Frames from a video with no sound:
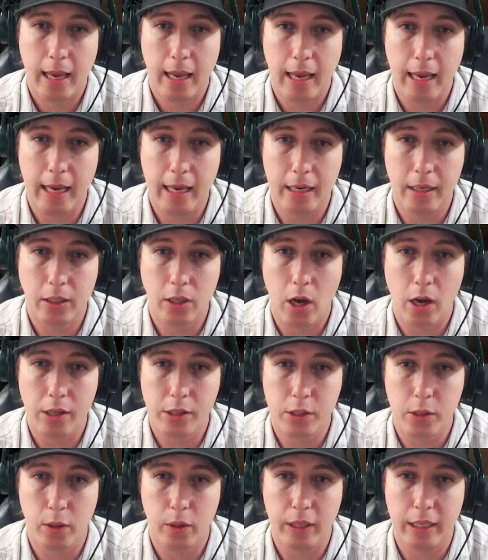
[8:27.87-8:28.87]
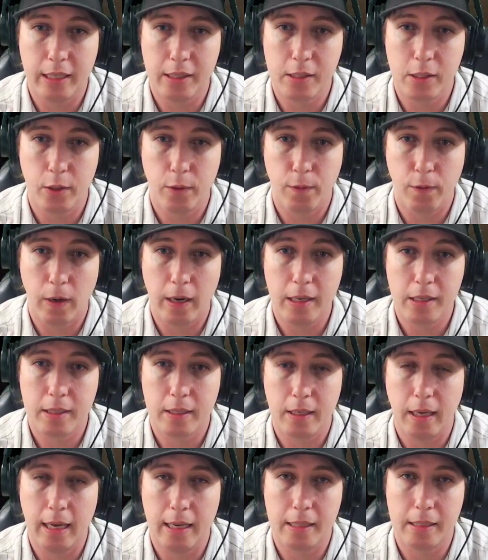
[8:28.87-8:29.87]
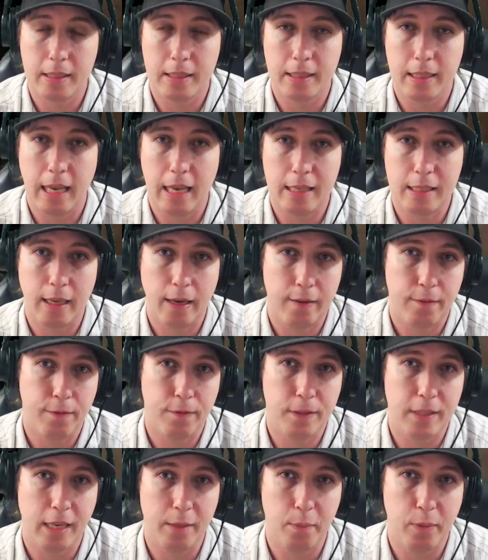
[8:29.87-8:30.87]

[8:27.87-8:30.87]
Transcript: and console is new for us. As I've said